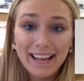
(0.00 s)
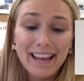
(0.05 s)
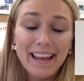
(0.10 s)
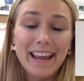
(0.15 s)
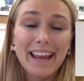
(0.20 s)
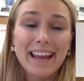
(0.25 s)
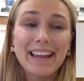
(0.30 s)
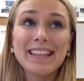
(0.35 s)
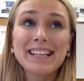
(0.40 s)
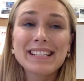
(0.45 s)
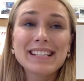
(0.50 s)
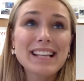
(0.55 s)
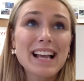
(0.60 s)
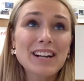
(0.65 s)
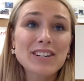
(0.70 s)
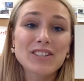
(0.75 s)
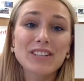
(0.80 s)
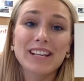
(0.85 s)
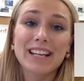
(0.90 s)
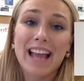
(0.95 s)
And this is
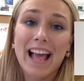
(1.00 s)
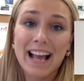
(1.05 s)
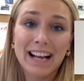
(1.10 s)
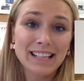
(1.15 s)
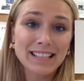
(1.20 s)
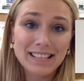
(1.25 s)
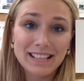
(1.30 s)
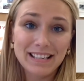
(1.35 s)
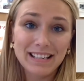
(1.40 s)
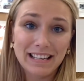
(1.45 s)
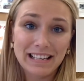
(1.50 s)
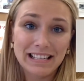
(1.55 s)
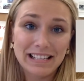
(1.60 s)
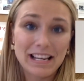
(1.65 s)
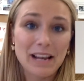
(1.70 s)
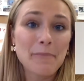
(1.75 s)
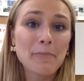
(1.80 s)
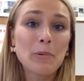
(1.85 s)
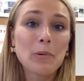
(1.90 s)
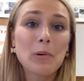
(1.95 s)
actually an excellent
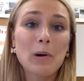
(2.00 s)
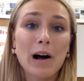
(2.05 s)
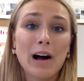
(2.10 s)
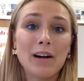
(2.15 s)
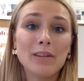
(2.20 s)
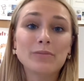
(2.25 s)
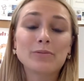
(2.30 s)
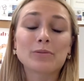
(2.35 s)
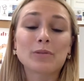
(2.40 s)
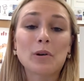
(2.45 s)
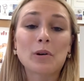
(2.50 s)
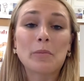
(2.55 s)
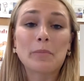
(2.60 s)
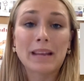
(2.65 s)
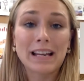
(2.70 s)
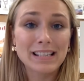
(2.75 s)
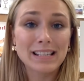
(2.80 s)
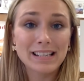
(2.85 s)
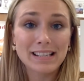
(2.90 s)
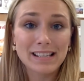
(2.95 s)
example of
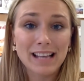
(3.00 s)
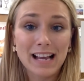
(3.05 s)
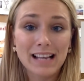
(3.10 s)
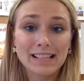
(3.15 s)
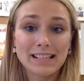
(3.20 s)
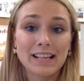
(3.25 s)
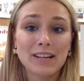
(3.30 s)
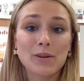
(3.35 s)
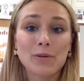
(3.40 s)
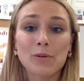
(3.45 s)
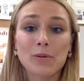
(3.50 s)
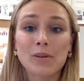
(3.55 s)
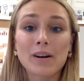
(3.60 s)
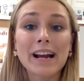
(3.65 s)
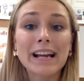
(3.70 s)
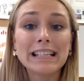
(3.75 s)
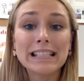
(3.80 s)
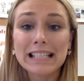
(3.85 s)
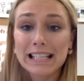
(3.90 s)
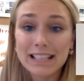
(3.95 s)
romanticizing or
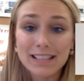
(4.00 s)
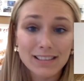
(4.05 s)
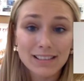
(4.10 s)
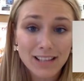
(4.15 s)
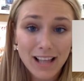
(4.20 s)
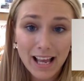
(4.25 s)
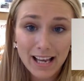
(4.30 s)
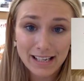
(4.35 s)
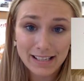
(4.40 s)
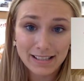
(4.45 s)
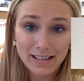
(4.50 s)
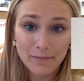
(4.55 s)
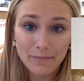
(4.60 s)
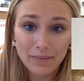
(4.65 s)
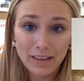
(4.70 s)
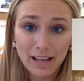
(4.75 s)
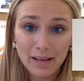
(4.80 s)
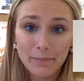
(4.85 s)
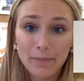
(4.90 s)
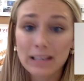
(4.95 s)
idealize
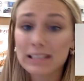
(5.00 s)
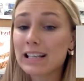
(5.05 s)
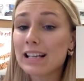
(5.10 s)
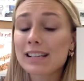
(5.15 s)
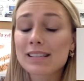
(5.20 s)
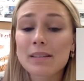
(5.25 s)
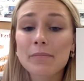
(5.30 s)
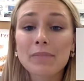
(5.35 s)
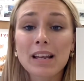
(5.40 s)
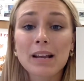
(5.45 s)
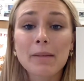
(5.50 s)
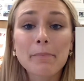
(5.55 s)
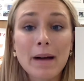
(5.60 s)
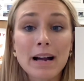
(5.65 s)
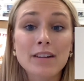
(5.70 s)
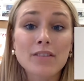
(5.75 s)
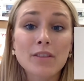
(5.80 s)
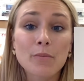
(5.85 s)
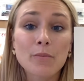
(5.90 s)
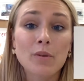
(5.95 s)
something, making something better
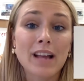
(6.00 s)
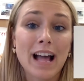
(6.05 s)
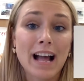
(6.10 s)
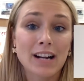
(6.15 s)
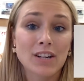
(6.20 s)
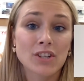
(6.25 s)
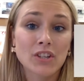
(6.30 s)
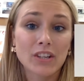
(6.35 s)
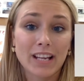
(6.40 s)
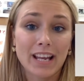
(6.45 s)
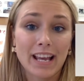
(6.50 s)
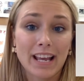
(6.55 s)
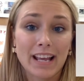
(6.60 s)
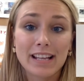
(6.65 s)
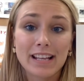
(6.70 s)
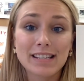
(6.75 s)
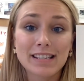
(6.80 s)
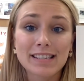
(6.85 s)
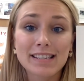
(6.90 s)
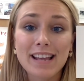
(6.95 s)
than what it actually
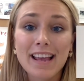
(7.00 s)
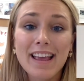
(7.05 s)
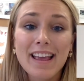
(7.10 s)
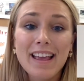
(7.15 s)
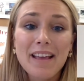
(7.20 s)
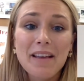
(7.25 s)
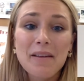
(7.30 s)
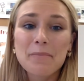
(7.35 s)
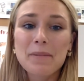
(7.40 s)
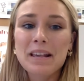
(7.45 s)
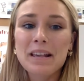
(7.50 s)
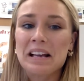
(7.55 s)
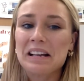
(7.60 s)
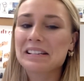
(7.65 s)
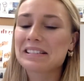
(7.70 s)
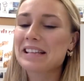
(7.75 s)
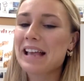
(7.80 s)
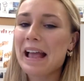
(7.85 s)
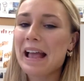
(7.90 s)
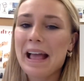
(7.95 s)
is. Because
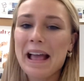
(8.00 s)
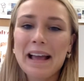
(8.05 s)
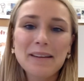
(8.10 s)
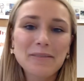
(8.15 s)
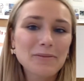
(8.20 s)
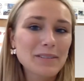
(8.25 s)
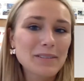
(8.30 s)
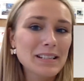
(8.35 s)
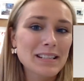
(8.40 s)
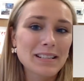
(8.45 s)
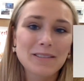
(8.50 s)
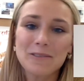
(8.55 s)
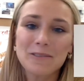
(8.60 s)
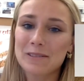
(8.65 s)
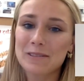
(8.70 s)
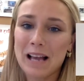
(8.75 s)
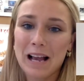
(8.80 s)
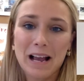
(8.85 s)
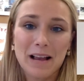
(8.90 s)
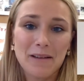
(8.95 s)
every single
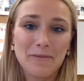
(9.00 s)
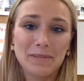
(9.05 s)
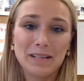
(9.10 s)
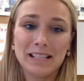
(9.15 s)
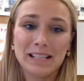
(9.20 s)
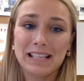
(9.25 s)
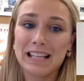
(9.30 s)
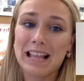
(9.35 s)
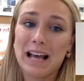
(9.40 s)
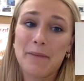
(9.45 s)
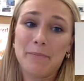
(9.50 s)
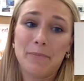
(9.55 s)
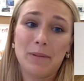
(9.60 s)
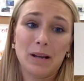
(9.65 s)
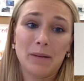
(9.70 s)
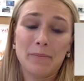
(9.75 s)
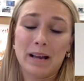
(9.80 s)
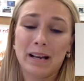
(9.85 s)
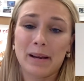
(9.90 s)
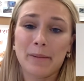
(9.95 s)
time we see that Big
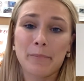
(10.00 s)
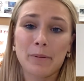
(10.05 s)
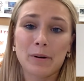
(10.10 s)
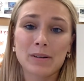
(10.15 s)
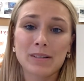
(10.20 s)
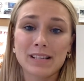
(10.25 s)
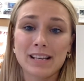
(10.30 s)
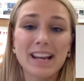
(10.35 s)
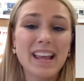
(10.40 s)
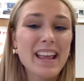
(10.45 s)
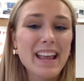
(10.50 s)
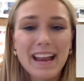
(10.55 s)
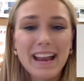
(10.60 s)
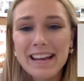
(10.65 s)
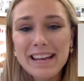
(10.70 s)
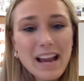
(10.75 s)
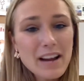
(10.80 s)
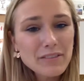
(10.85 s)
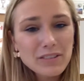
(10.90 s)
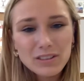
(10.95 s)
Mac in person, it
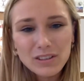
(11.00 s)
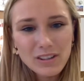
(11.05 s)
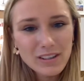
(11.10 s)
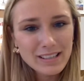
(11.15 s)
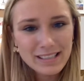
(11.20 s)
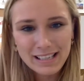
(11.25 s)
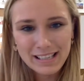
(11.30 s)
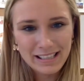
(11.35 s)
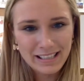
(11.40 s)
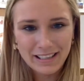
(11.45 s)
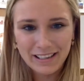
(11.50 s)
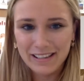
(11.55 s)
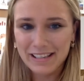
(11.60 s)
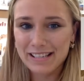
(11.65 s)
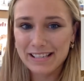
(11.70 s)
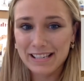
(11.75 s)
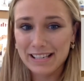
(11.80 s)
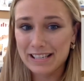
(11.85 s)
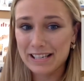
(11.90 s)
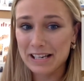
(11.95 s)
never looks as good as
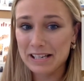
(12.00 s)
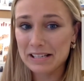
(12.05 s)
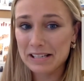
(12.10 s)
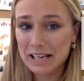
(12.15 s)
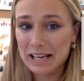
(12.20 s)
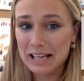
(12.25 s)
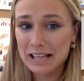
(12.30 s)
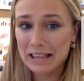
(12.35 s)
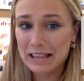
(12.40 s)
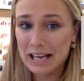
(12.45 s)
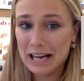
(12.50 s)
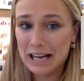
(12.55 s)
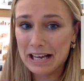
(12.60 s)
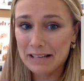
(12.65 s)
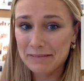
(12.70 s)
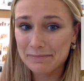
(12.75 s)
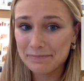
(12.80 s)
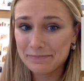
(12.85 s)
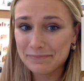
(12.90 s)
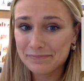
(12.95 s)
it does in that
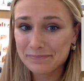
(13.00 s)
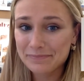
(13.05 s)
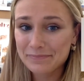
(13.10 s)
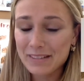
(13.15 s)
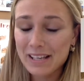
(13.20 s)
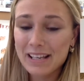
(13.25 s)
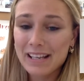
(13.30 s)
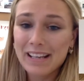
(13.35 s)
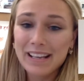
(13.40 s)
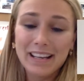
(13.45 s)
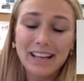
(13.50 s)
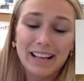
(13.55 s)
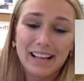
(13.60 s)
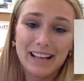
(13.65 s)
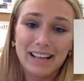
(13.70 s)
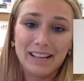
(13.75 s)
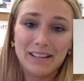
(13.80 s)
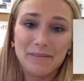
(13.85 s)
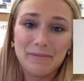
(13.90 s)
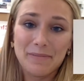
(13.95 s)

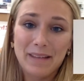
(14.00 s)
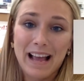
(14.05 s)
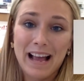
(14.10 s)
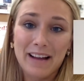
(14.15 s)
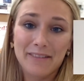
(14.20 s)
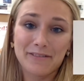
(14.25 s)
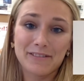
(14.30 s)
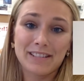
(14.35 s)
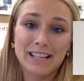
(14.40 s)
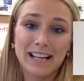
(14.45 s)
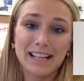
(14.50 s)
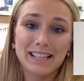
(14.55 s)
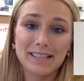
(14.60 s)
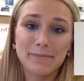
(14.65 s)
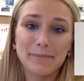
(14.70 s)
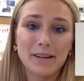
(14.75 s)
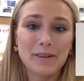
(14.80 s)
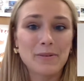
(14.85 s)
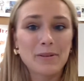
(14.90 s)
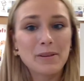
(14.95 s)
advertisement
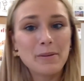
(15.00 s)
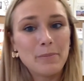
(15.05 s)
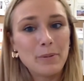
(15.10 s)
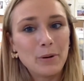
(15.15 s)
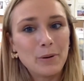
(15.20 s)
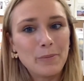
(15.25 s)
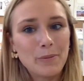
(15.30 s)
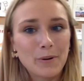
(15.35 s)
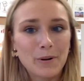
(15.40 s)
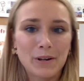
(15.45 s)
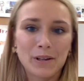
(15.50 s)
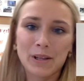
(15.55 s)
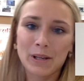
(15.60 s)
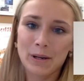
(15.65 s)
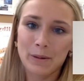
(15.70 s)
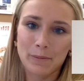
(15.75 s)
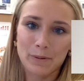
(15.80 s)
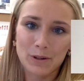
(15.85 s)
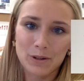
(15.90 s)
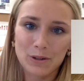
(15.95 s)
or the billboard or the
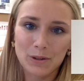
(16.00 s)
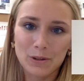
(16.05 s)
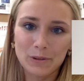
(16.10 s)
commercial.